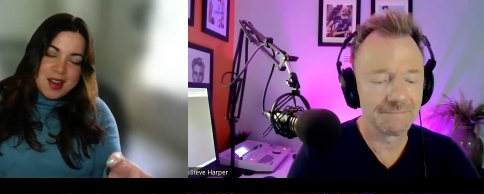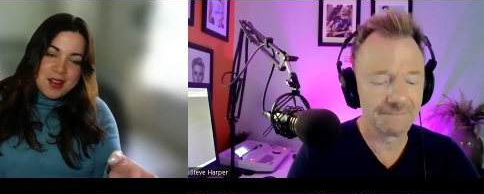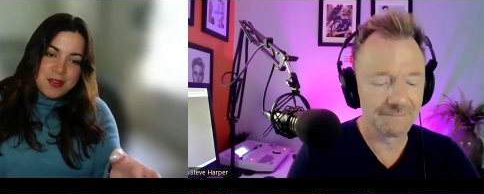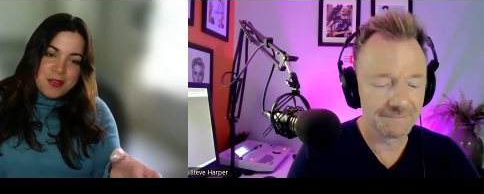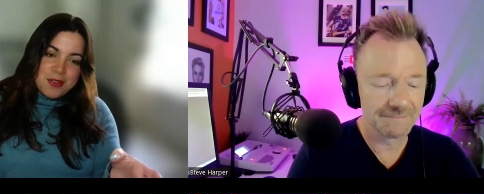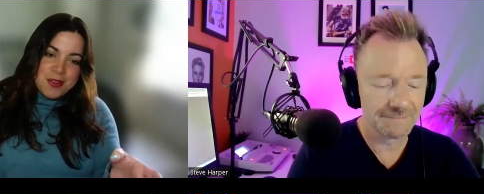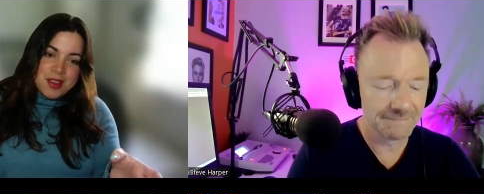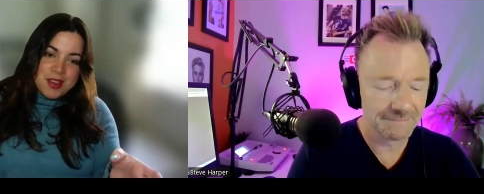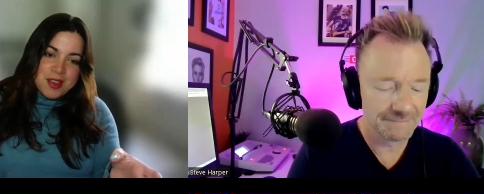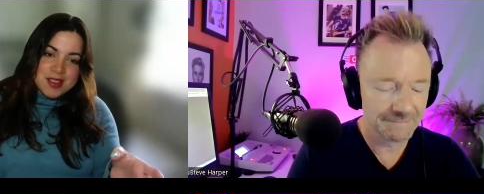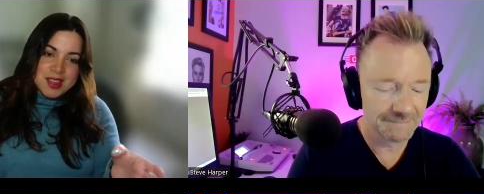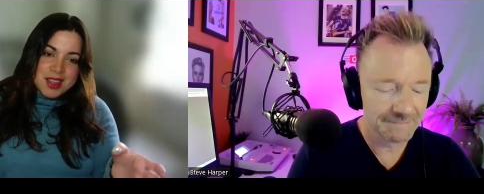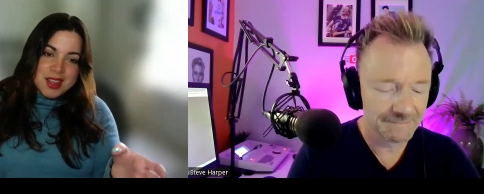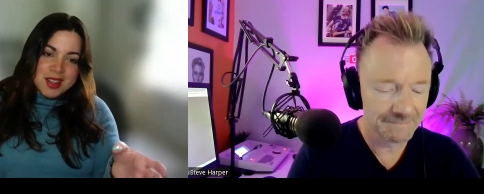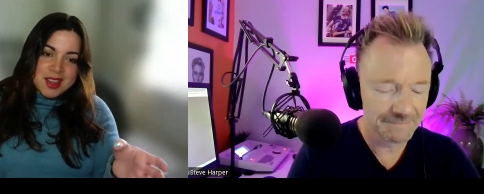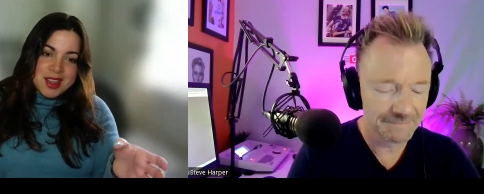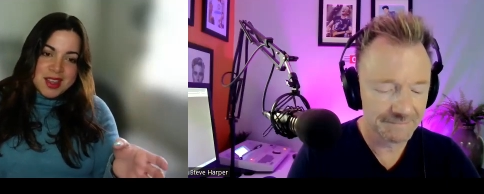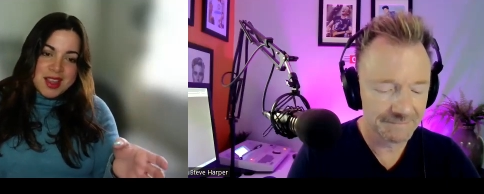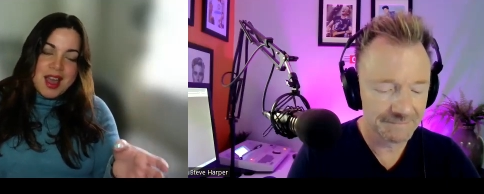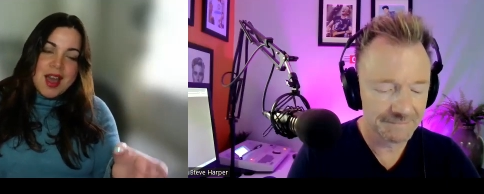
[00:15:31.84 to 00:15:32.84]
Speaker 1: of feels like
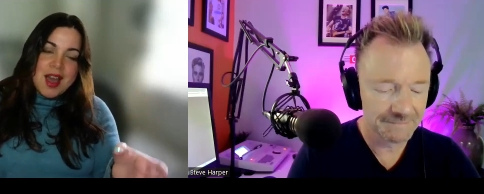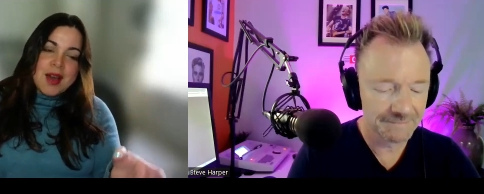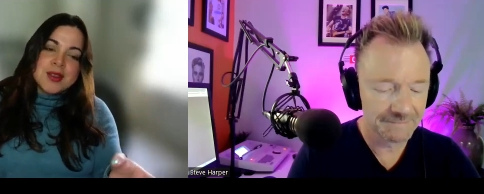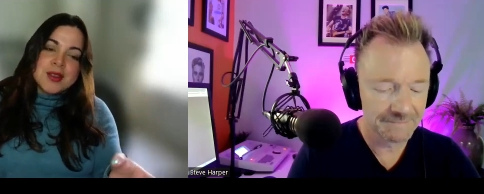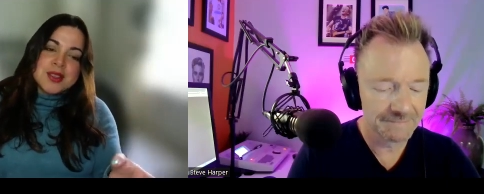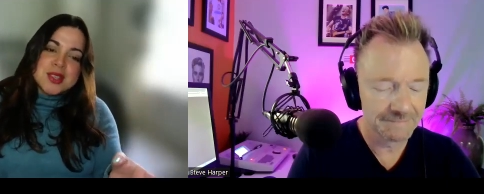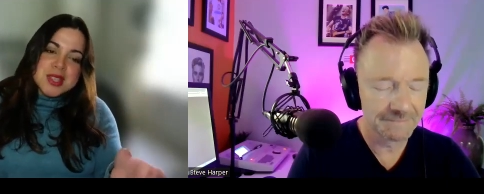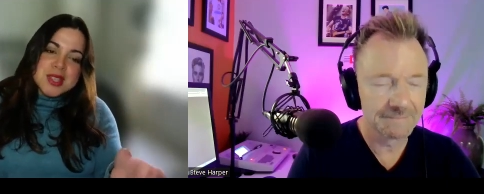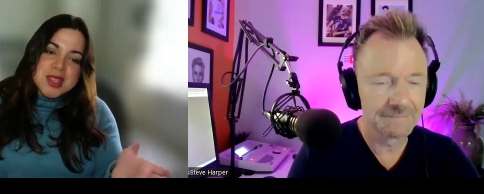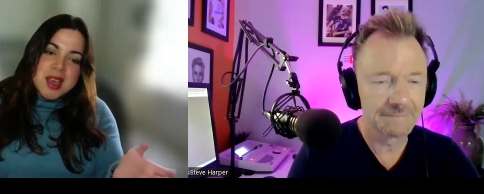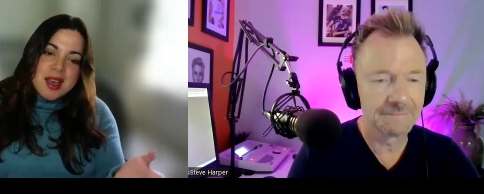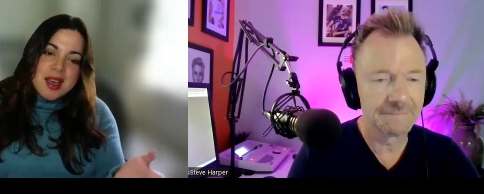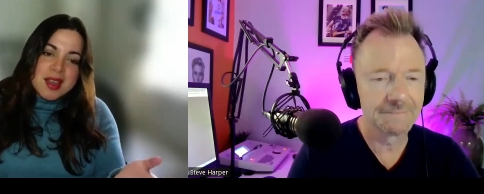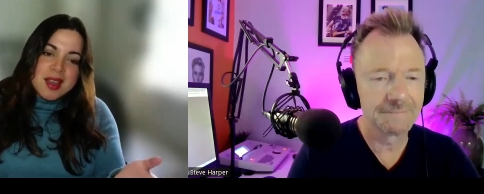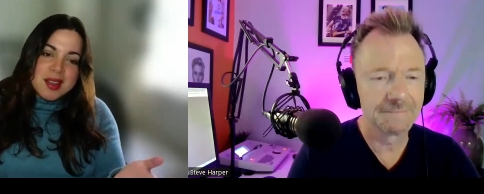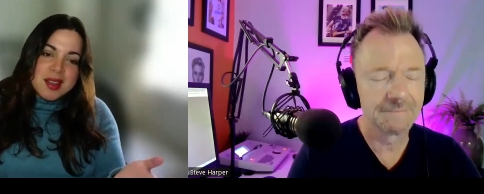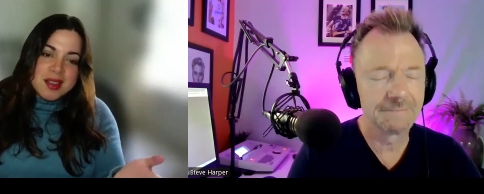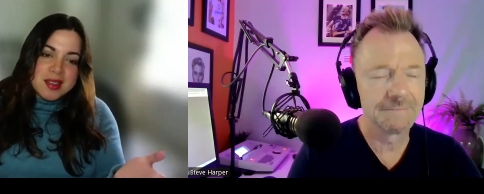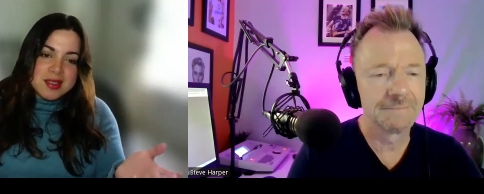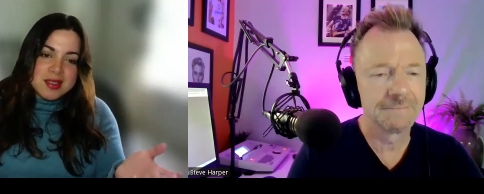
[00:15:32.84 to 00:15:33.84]
the couch
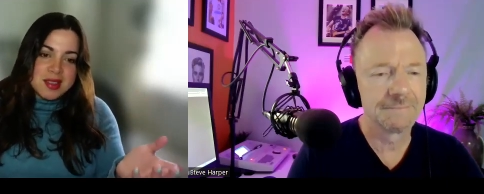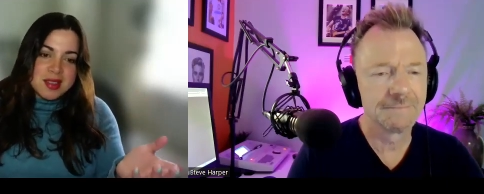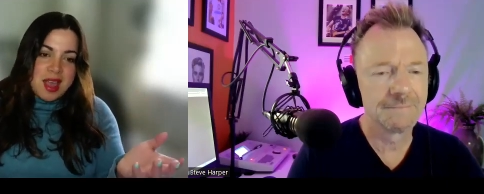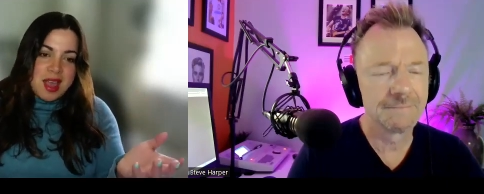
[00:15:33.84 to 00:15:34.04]
side it's